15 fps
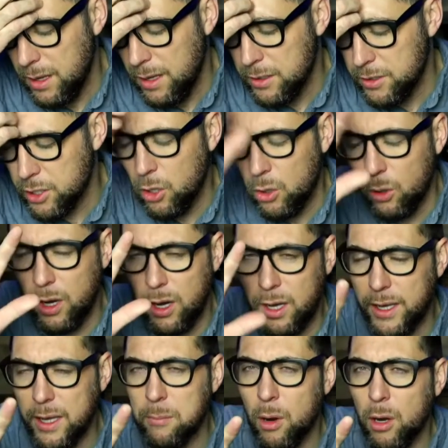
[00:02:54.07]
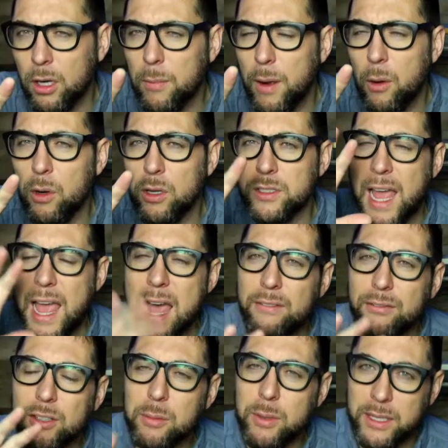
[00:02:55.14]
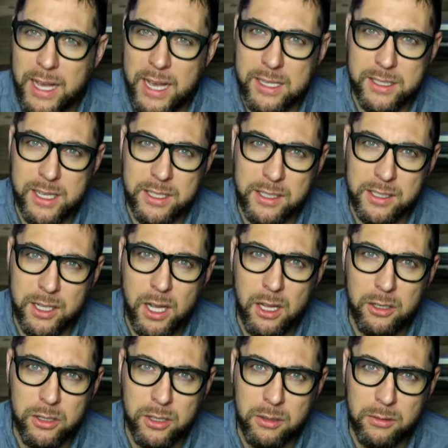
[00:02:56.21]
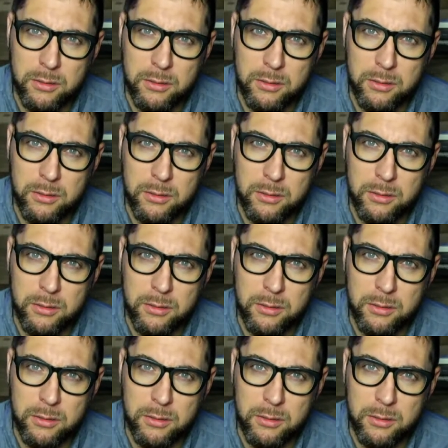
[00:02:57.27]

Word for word: So again, mark my words, everybody has an eschatology,